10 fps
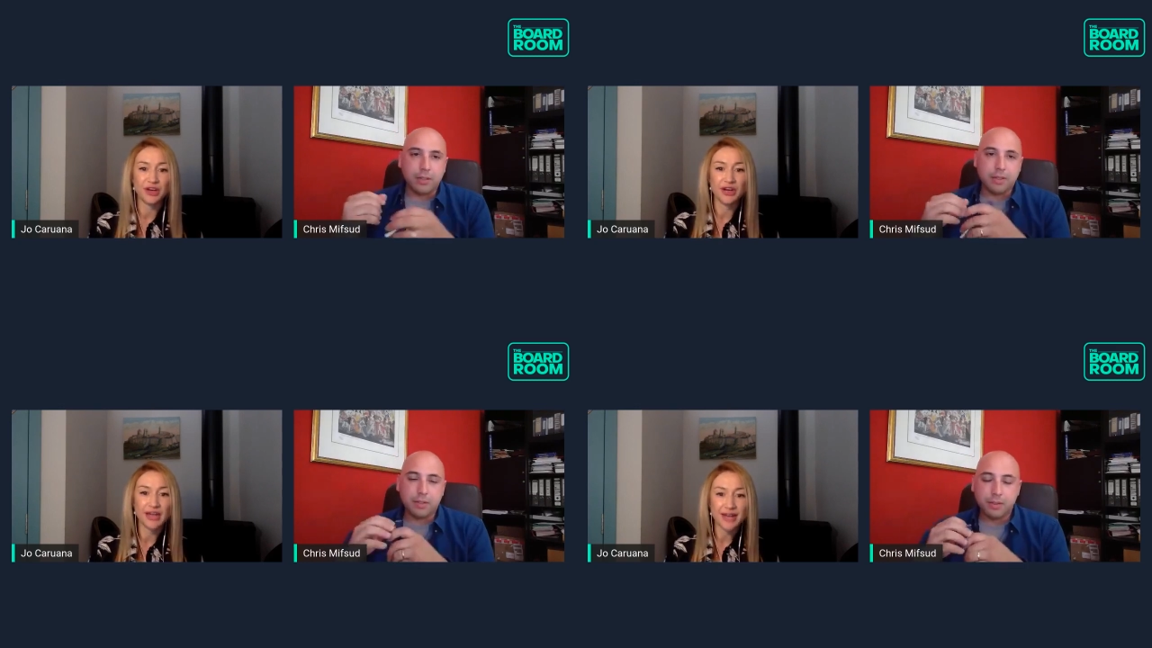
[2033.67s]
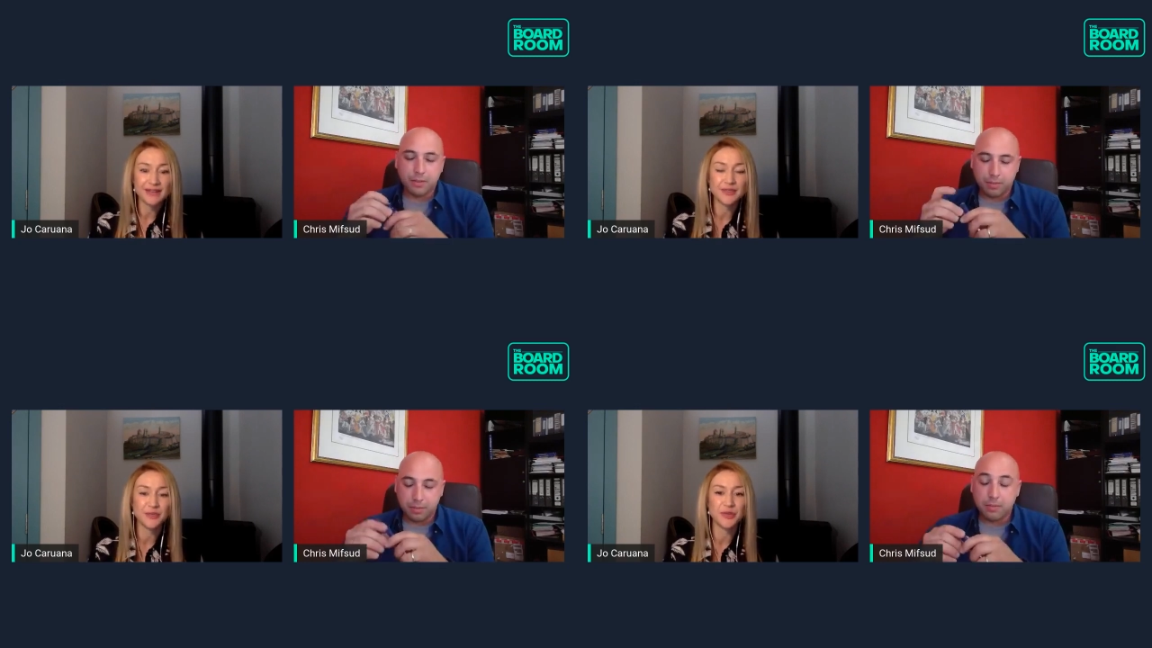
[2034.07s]

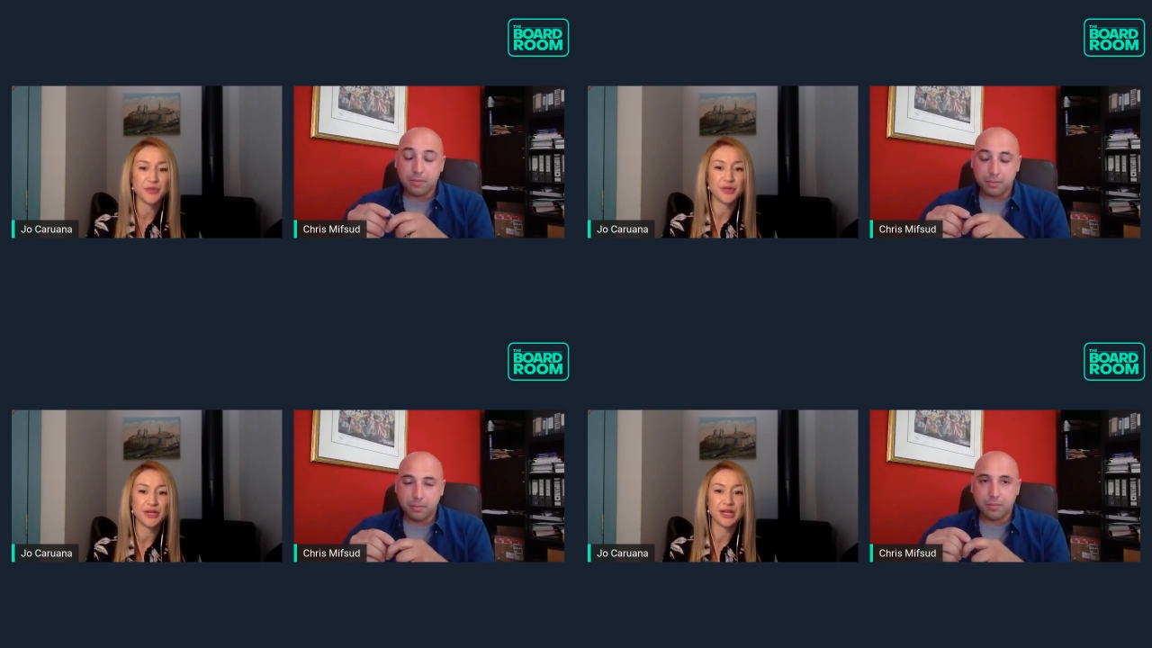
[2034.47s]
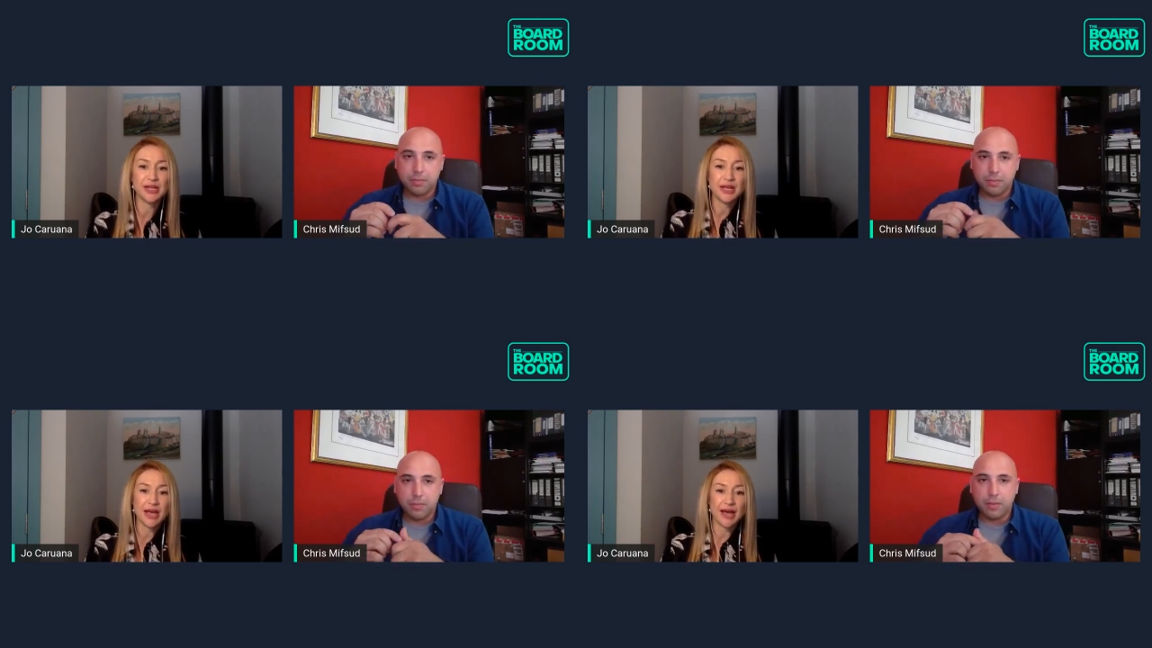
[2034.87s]
Speaker 1: connect to people
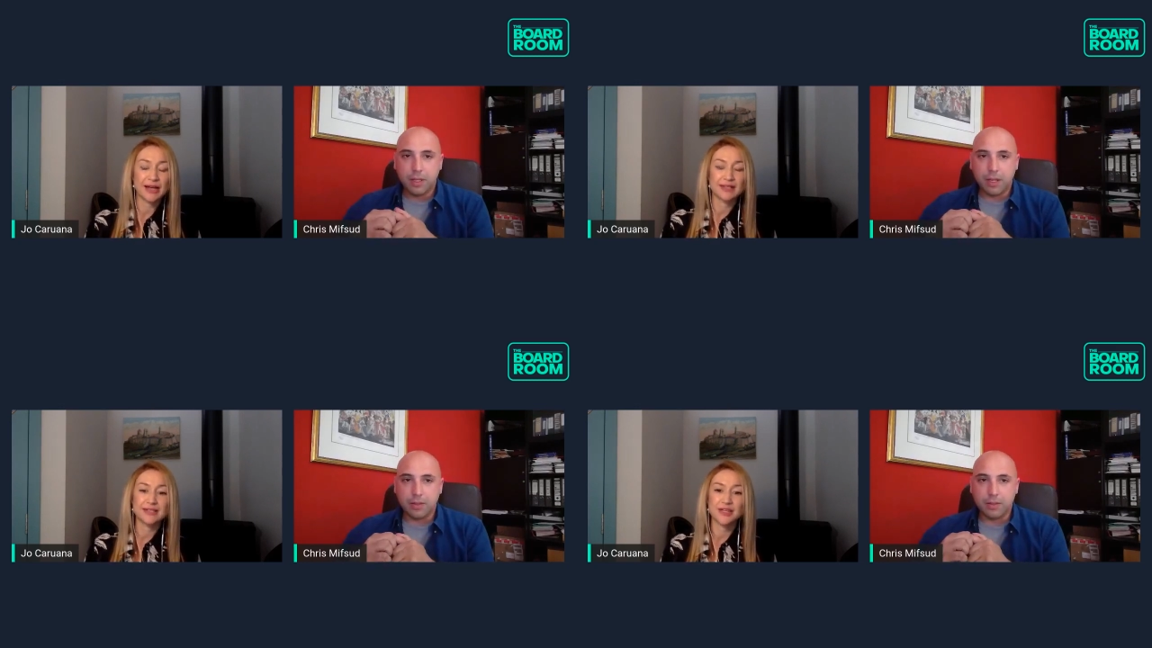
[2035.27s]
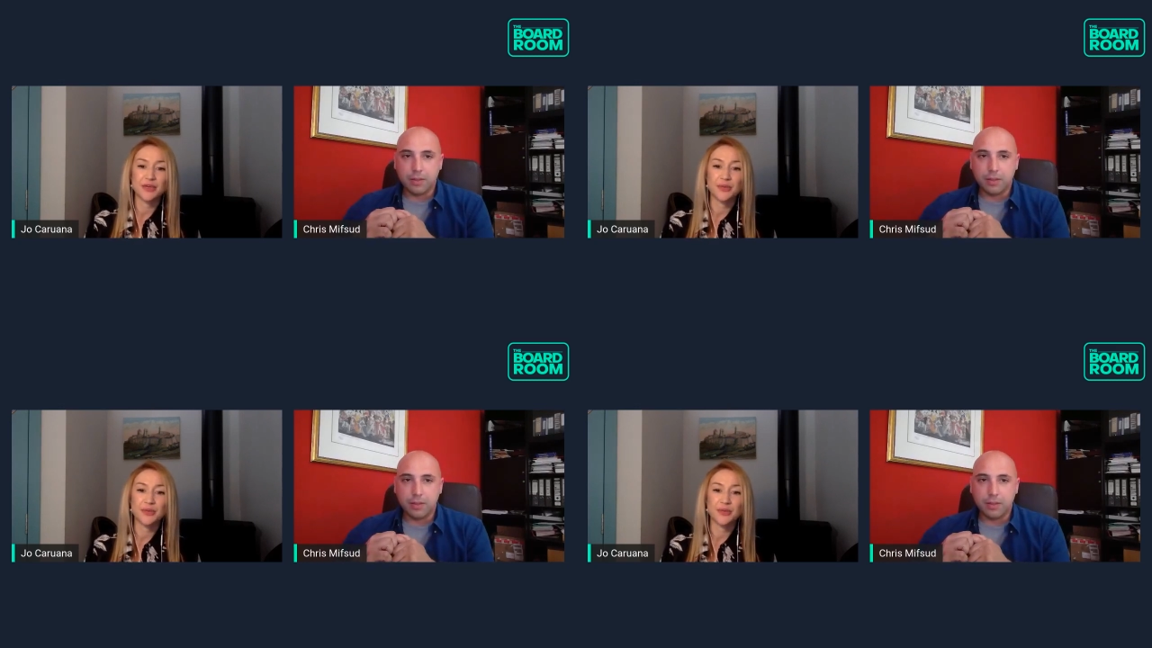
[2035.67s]
and yeah.